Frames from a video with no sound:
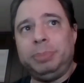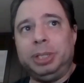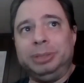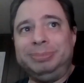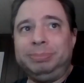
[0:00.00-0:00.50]

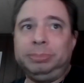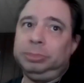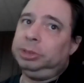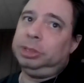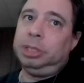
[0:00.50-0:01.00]
But
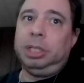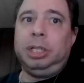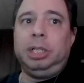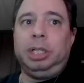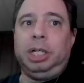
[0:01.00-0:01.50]

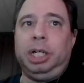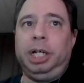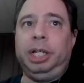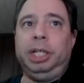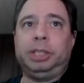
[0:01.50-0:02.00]

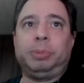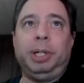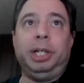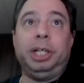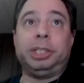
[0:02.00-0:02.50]
it is
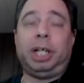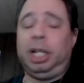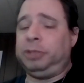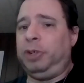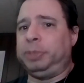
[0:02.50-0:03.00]
what it is.
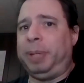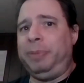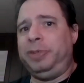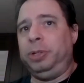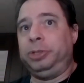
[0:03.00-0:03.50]
Uh, as far as
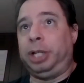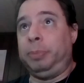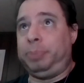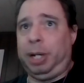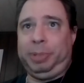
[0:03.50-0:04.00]
pay-per-views,
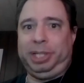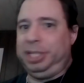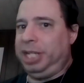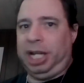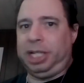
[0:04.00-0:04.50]
I'm probably
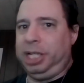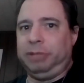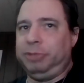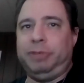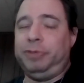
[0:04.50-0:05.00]
not
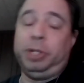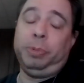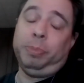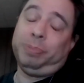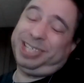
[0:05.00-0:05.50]
going to
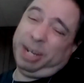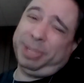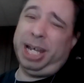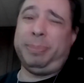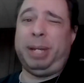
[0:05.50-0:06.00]
review.
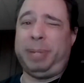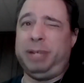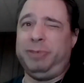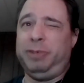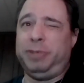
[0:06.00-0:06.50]
Some of them I
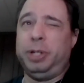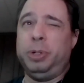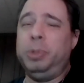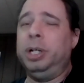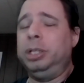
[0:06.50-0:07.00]
might
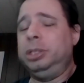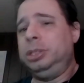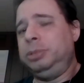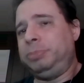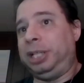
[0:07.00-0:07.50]
review.
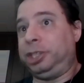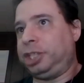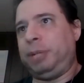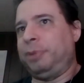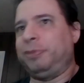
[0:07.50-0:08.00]
Like
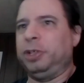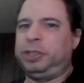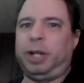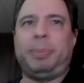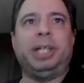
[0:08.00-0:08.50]

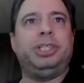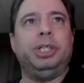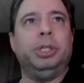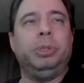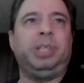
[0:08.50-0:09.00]
Slammiversary I might
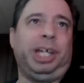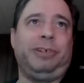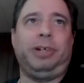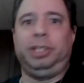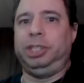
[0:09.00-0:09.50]
do
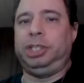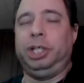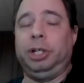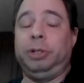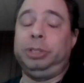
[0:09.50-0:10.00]
later on this
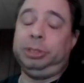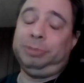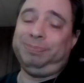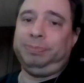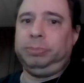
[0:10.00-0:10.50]
year.
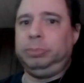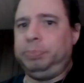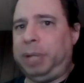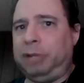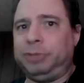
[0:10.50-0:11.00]

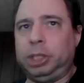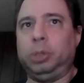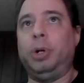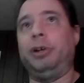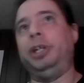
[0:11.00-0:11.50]
Bound for
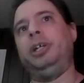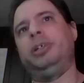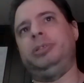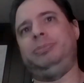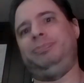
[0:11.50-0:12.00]
Glory.